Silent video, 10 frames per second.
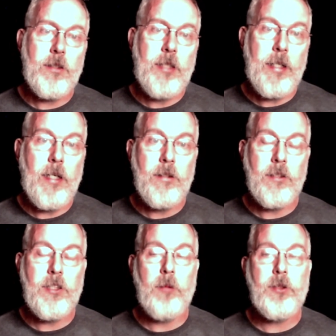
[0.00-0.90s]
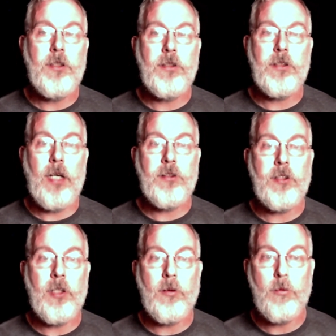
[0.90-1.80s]
taking the substance as a
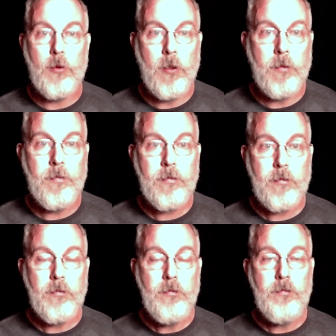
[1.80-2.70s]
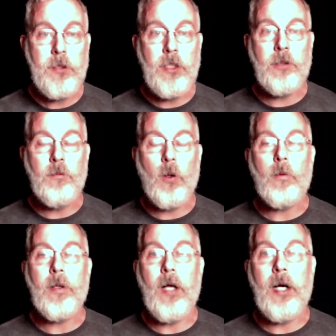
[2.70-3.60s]
general rule is more
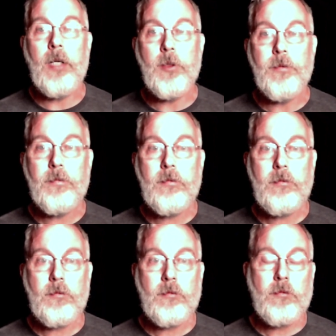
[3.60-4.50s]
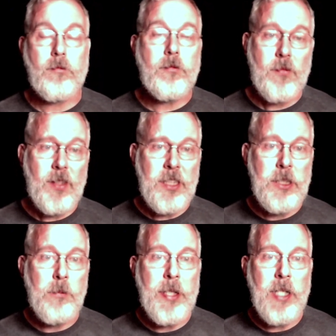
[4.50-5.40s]
reliable.
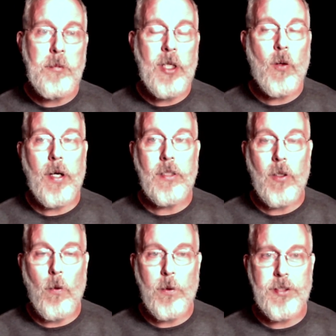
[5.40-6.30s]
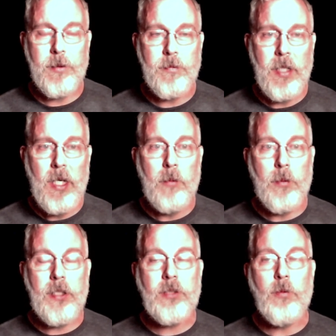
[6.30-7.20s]
It may not be quite as wholesome,
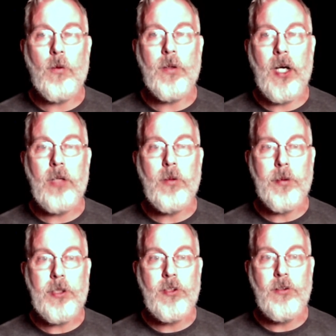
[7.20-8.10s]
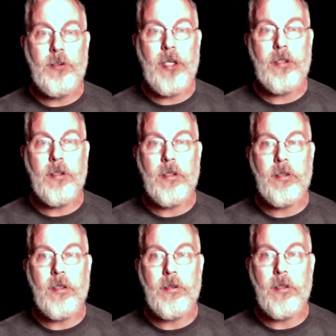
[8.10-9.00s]
but it's more reliable because you take the,
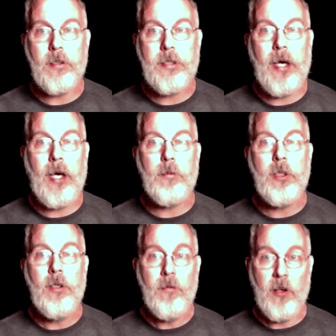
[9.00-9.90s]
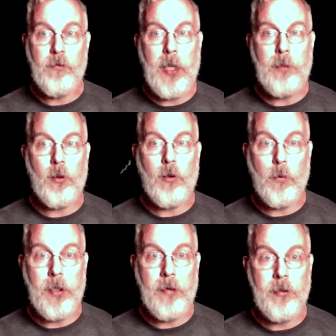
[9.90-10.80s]
the little tab of paper or
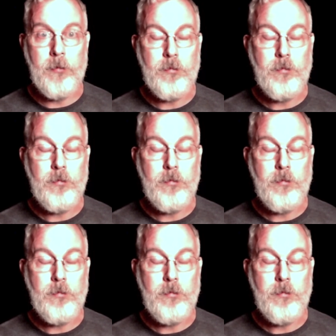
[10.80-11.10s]
whatever